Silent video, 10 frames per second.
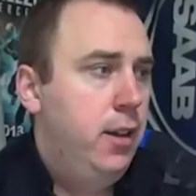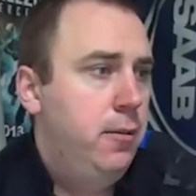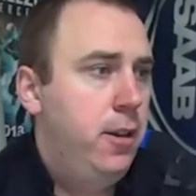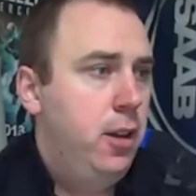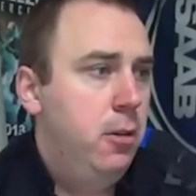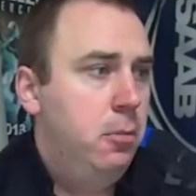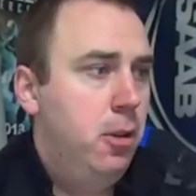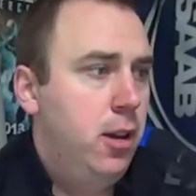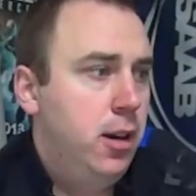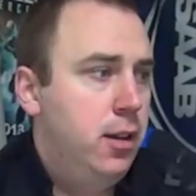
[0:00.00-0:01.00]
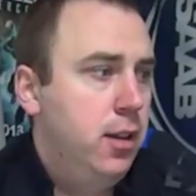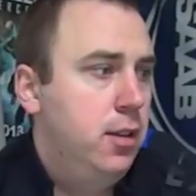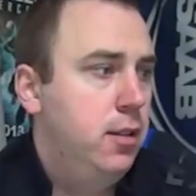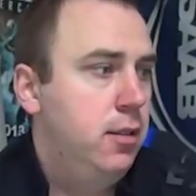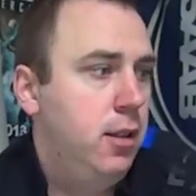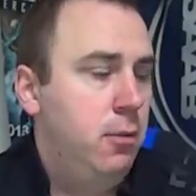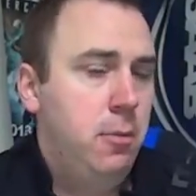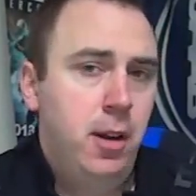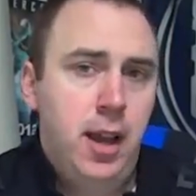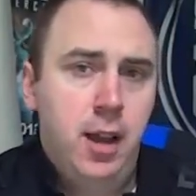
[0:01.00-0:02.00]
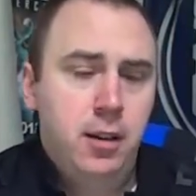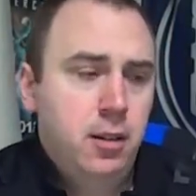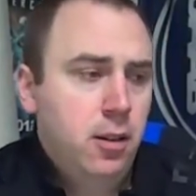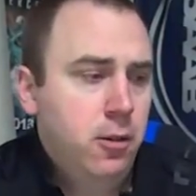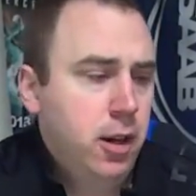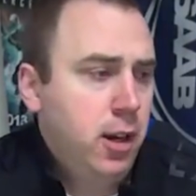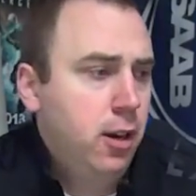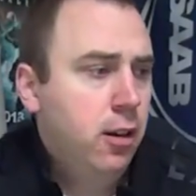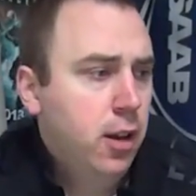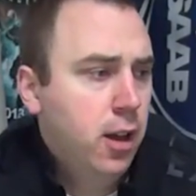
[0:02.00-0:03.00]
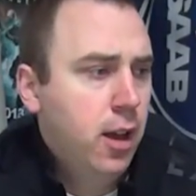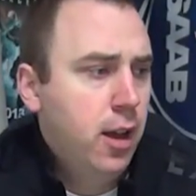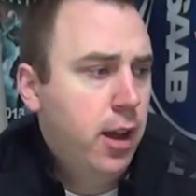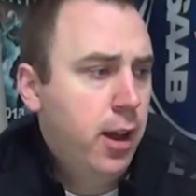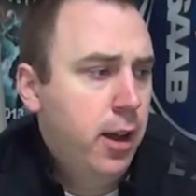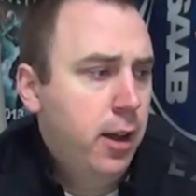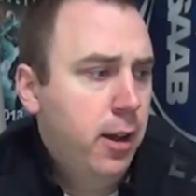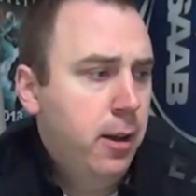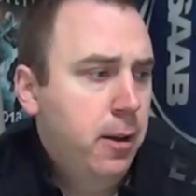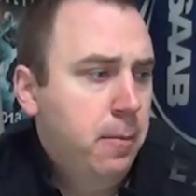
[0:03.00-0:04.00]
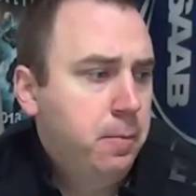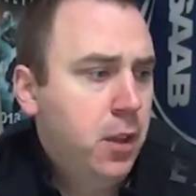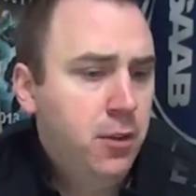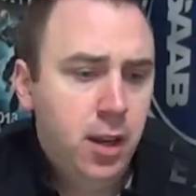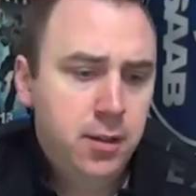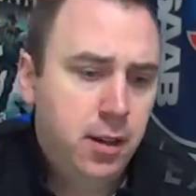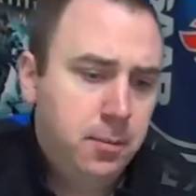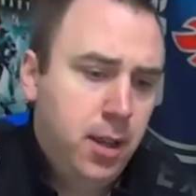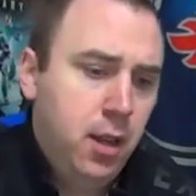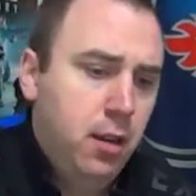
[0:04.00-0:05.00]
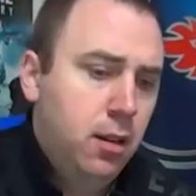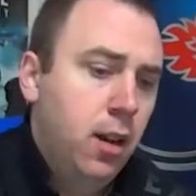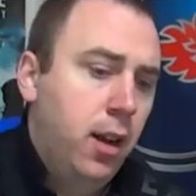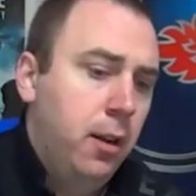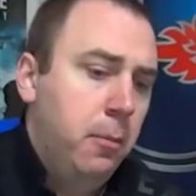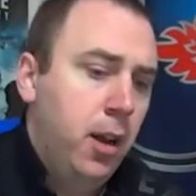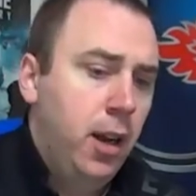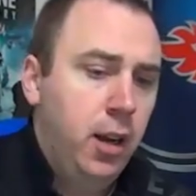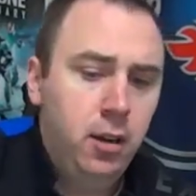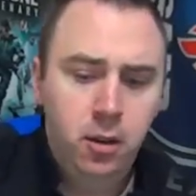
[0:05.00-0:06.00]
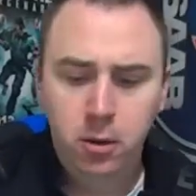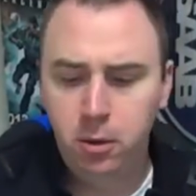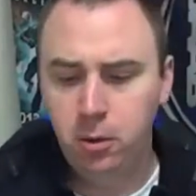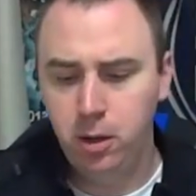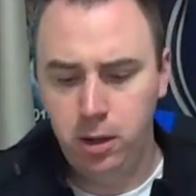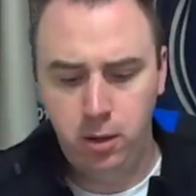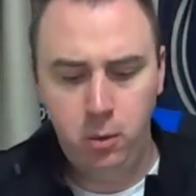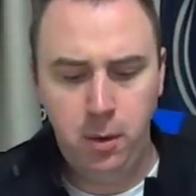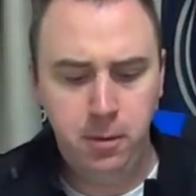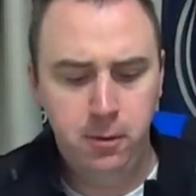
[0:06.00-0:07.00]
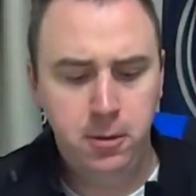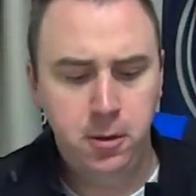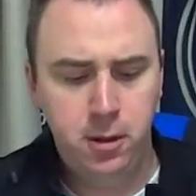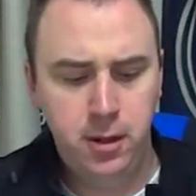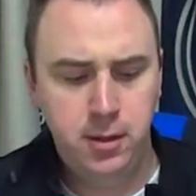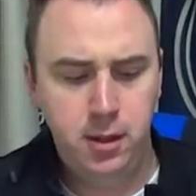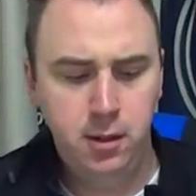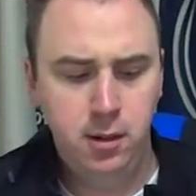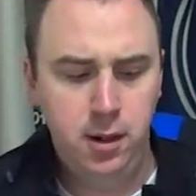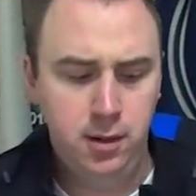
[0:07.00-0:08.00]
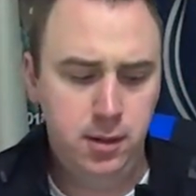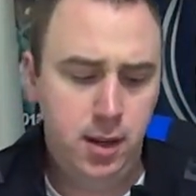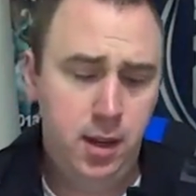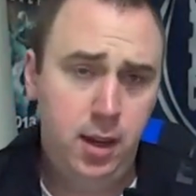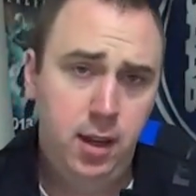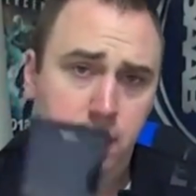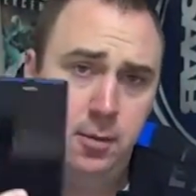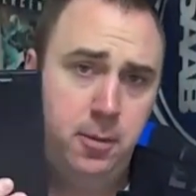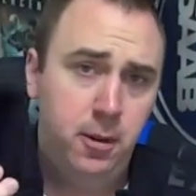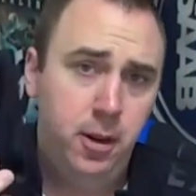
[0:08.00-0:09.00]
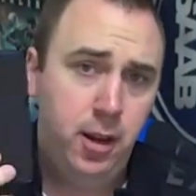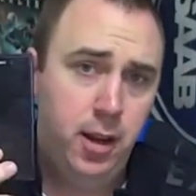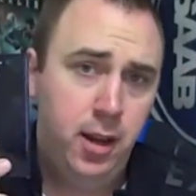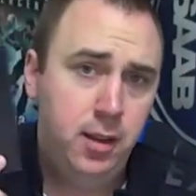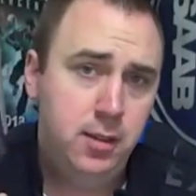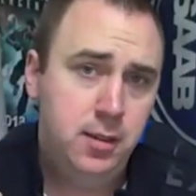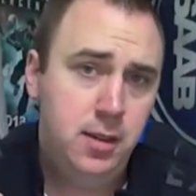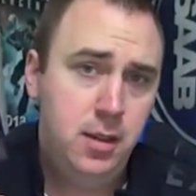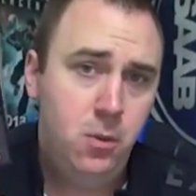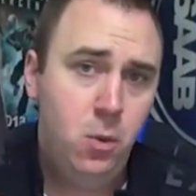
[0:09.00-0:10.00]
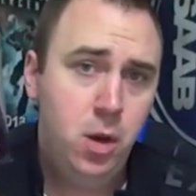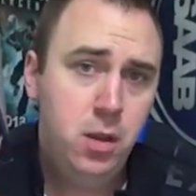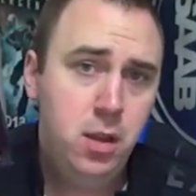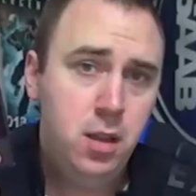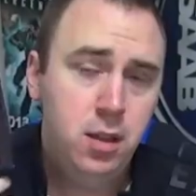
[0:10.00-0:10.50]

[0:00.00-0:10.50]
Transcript: video blog thing we've been going here. Give you guys an update. My new weapon of choice here is a Xperia Z1